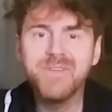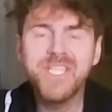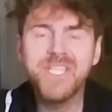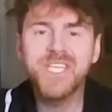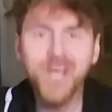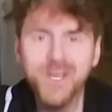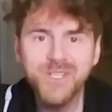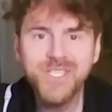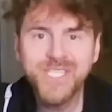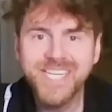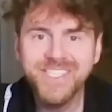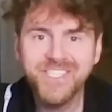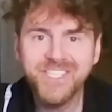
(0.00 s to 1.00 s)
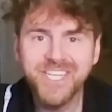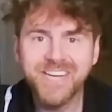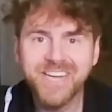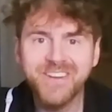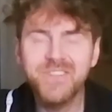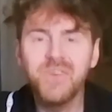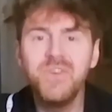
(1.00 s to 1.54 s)
The Ghost Engineer.
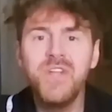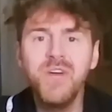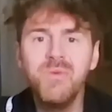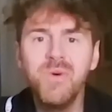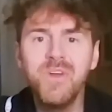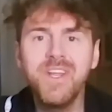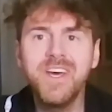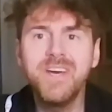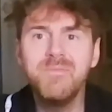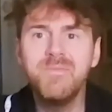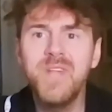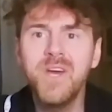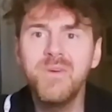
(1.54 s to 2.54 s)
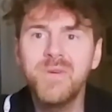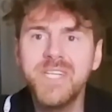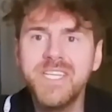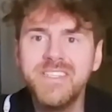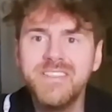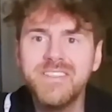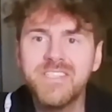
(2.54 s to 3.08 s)
I thought no one, um, no one
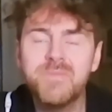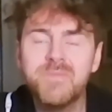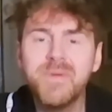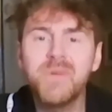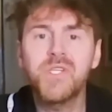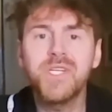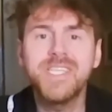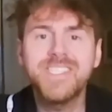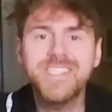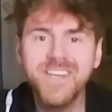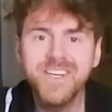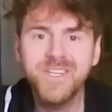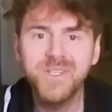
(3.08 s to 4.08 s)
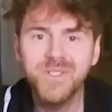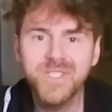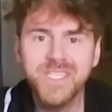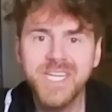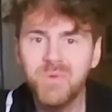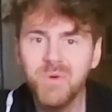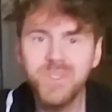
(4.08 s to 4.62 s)
in spiritualist circles in
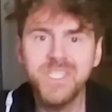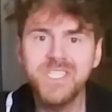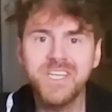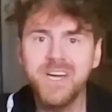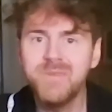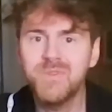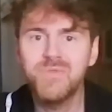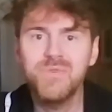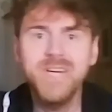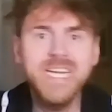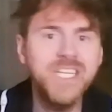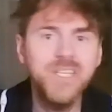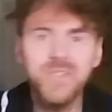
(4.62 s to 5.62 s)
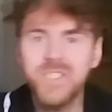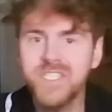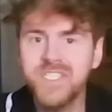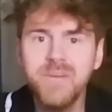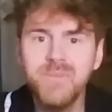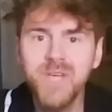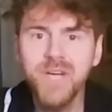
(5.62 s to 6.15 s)
Edwardian times really used the
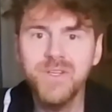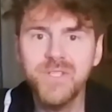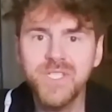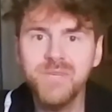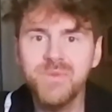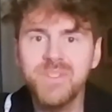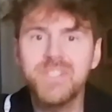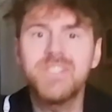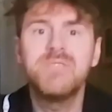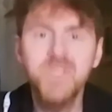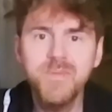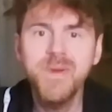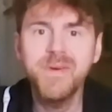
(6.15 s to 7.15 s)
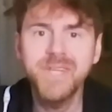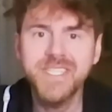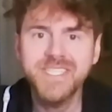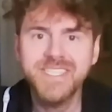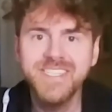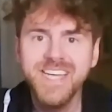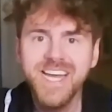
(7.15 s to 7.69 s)
term ghost. It was yeah.
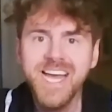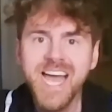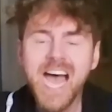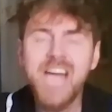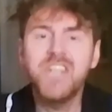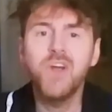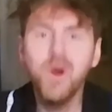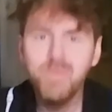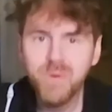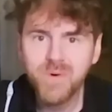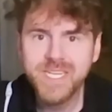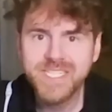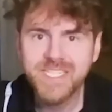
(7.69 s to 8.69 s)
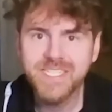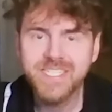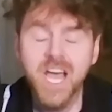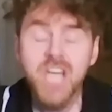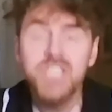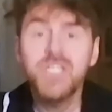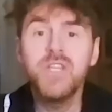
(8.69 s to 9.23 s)
spirits and operators.
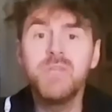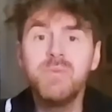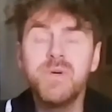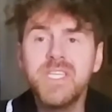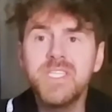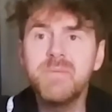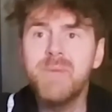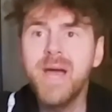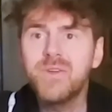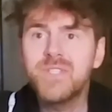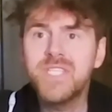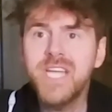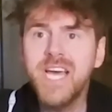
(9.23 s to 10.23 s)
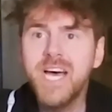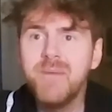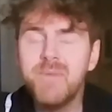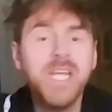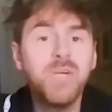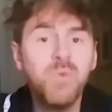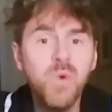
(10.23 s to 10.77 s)
So the book is about um, an
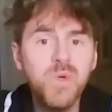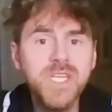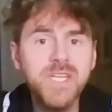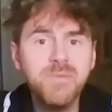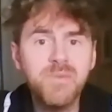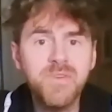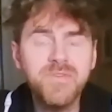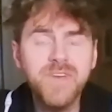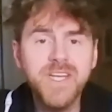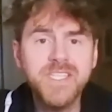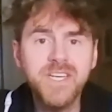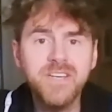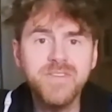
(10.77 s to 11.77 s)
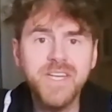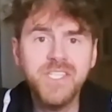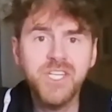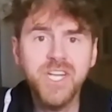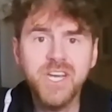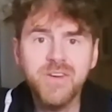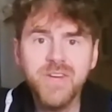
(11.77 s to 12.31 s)
Edwardian professor of
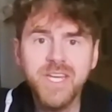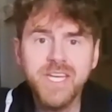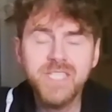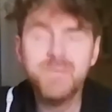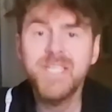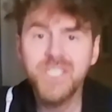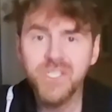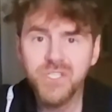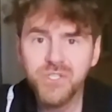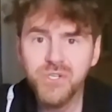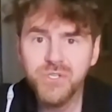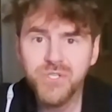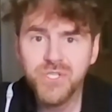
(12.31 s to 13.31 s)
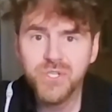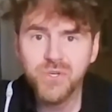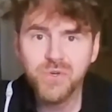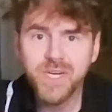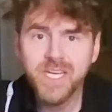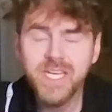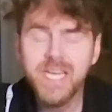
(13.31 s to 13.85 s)
engineering. It's based on a true
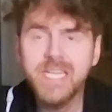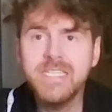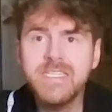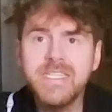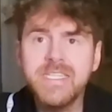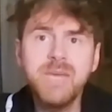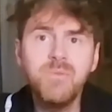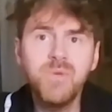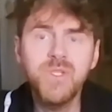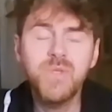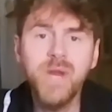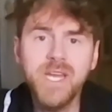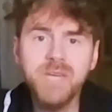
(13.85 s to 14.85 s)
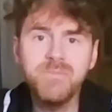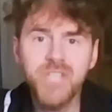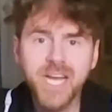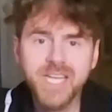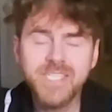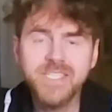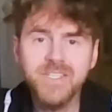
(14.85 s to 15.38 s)
story, and his name was William
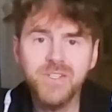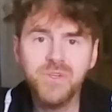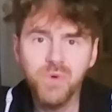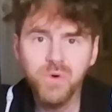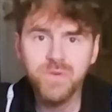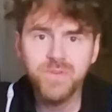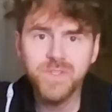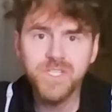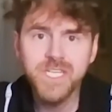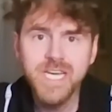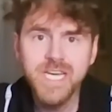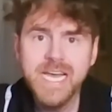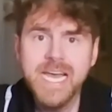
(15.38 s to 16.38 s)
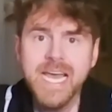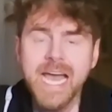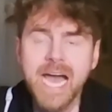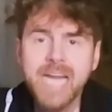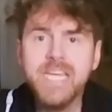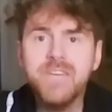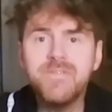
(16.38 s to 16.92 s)
Jackson Crawford,
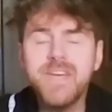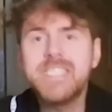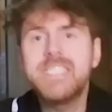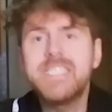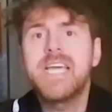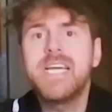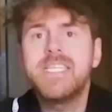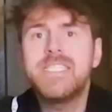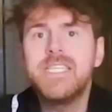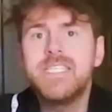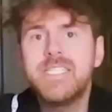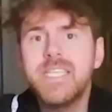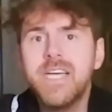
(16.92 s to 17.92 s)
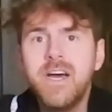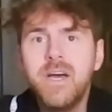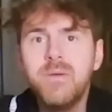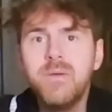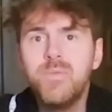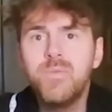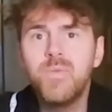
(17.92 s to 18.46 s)
and he investigated
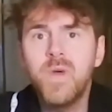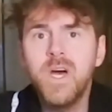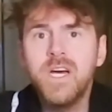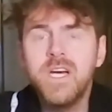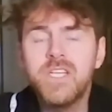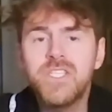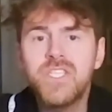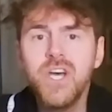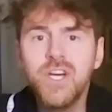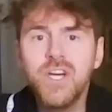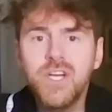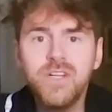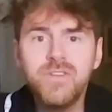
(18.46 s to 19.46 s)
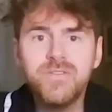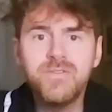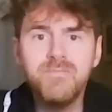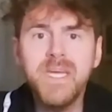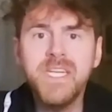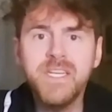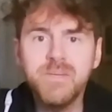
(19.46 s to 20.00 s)
um, a, a circle of
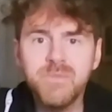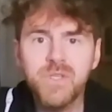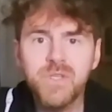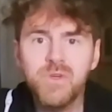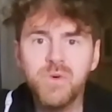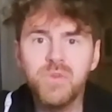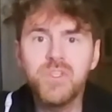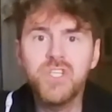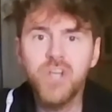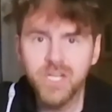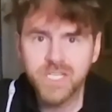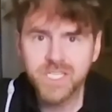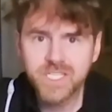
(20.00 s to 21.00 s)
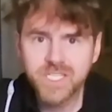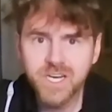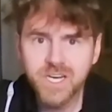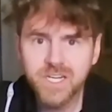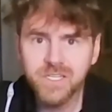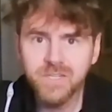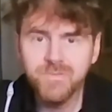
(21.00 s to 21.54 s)
mediums who are called the Goligher
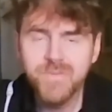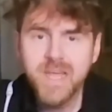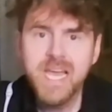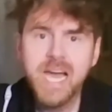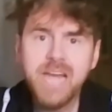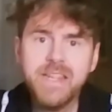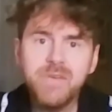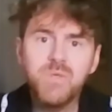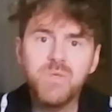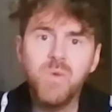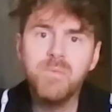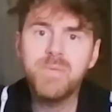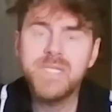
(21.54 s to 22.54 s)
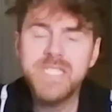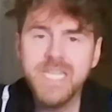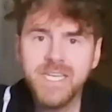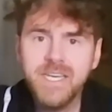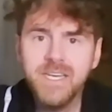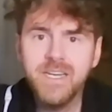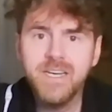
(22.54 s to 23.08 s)
Circle, and there was one
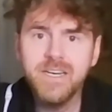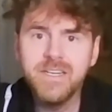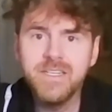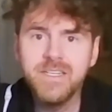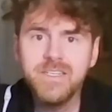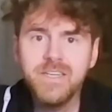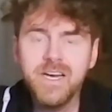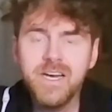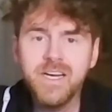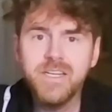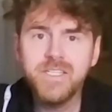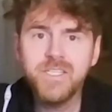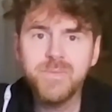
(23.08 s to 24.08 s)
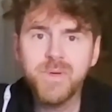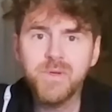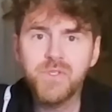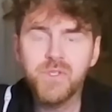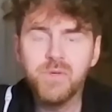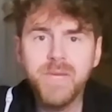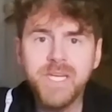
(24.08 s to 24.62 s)
particular particular uh,
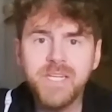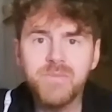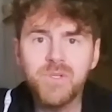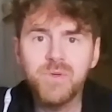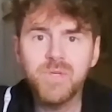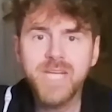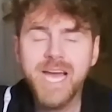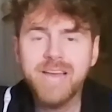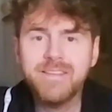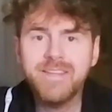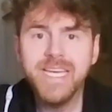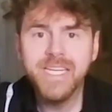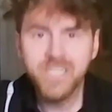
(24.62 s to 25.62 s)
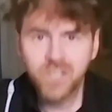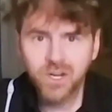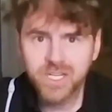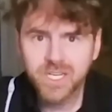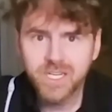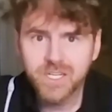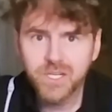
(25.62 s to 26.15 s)
spiritual medium called Kathleen
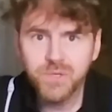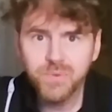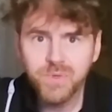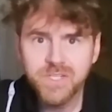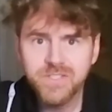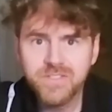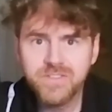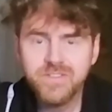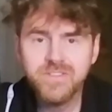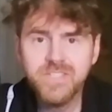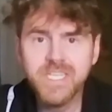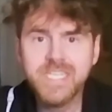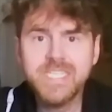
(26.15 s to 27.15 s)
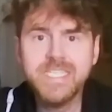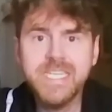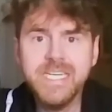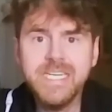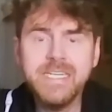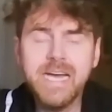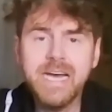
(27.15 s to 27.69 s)
Goligher, who was
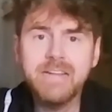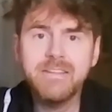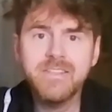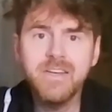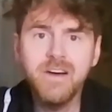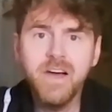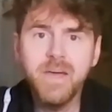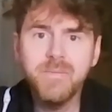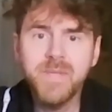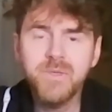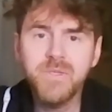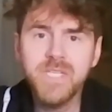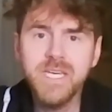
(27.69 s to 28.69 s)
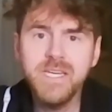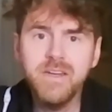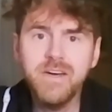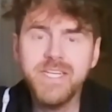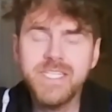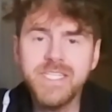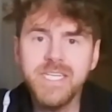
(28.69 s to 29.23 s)
16 at the time. This was in
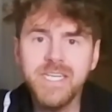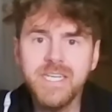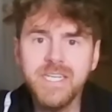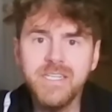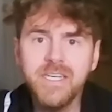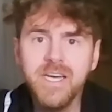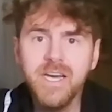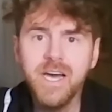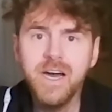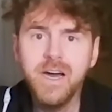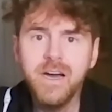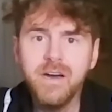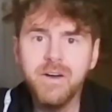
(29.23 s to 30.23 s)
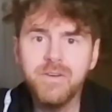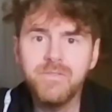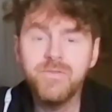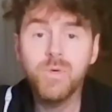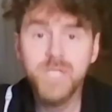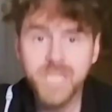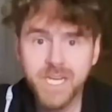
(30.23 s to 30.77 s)
1914
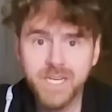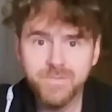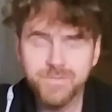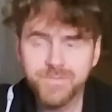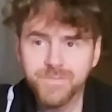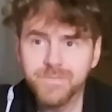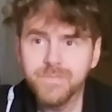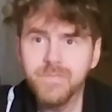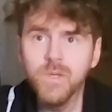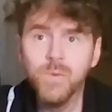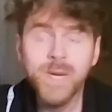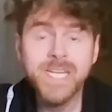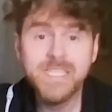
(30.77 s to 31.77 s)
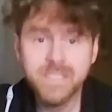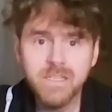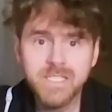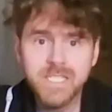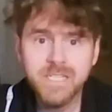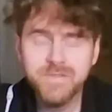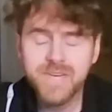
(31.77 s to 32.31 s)
uh, when he
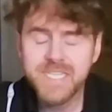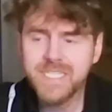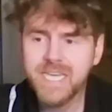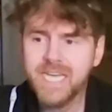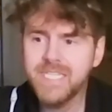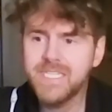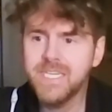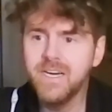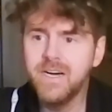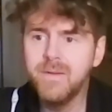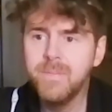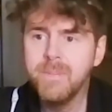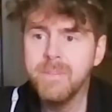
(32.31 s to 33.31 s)
started investigating her.